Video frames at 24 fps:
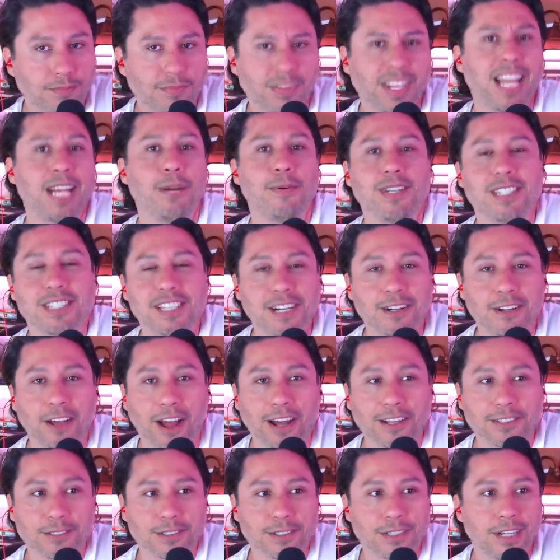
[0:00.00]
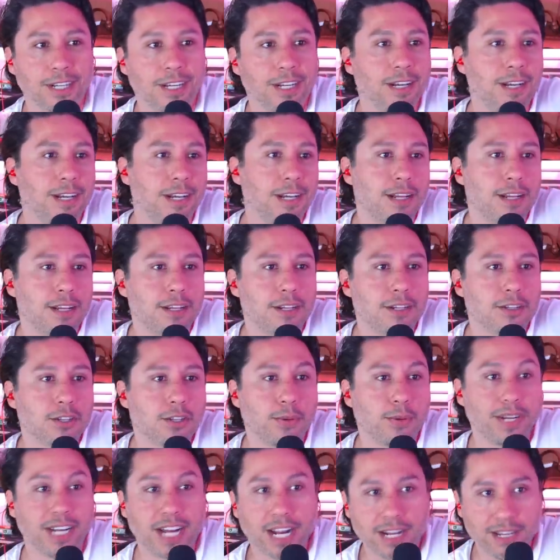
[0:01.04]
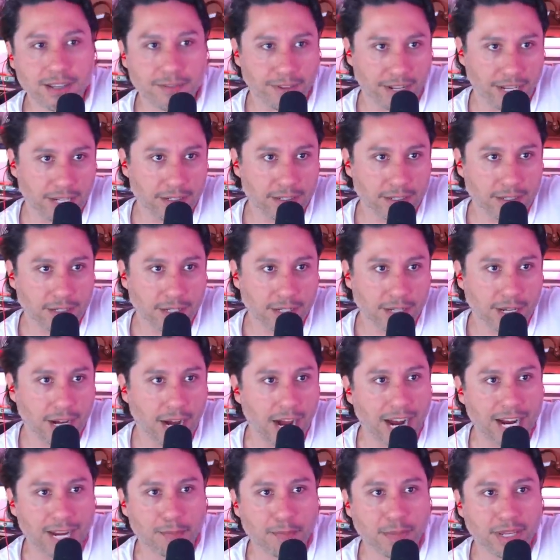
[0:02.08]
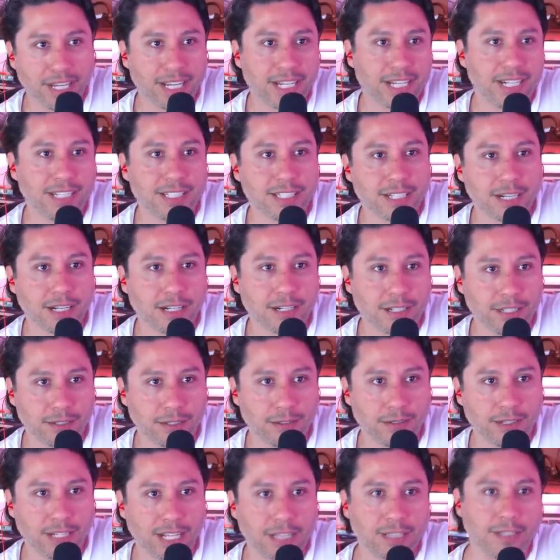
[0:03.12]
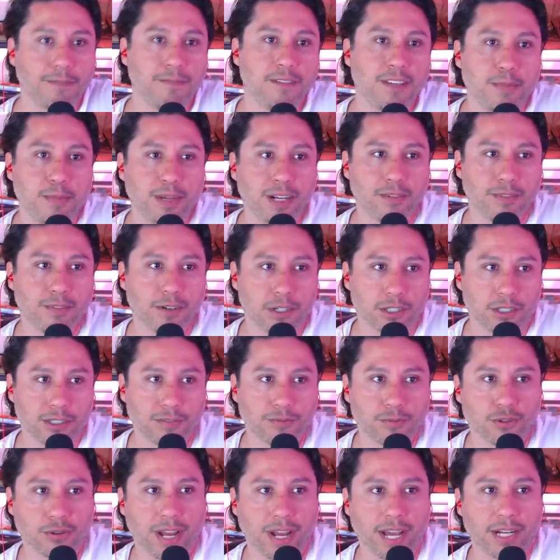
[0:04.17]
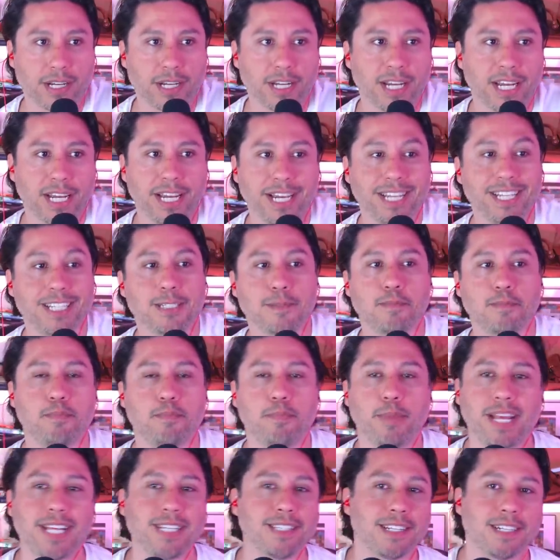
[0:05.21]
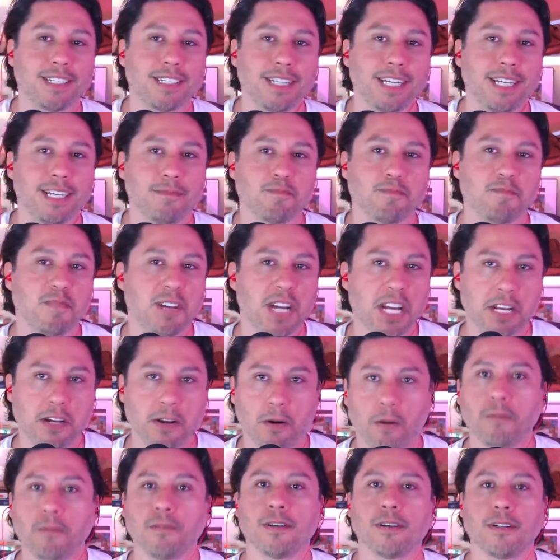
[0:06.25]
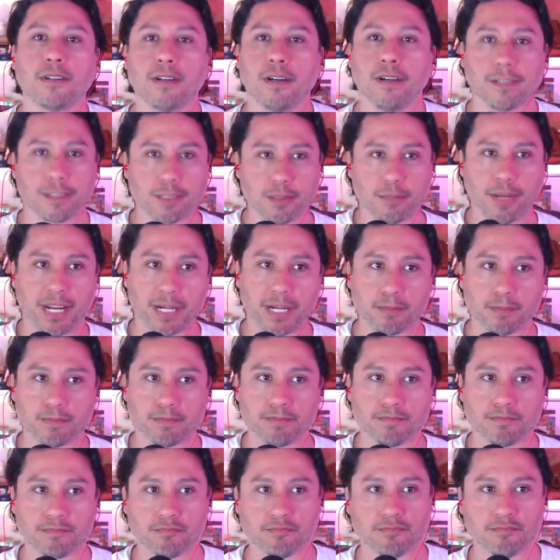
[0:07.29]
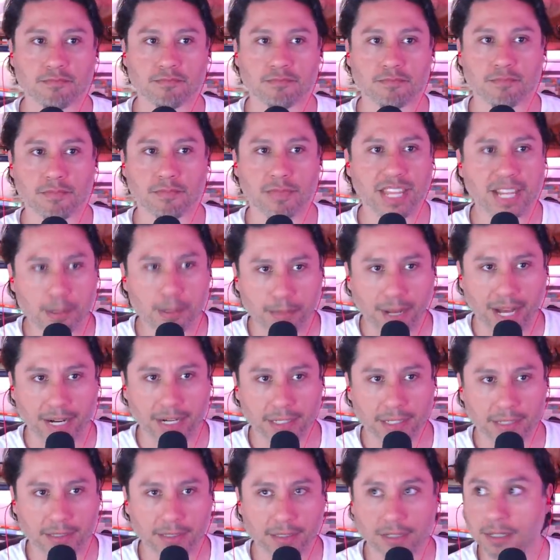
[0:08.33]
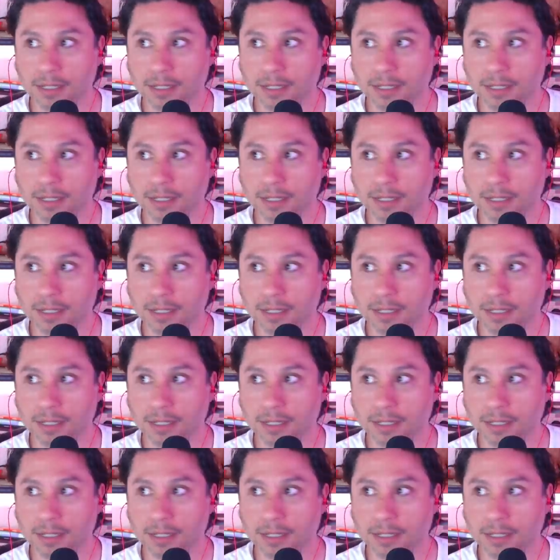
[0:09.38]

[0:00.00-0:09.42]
Anyways, their loss. So in any event, I am beginning to conclude that the female version of dread is basically an overt ultimatum. Think about it.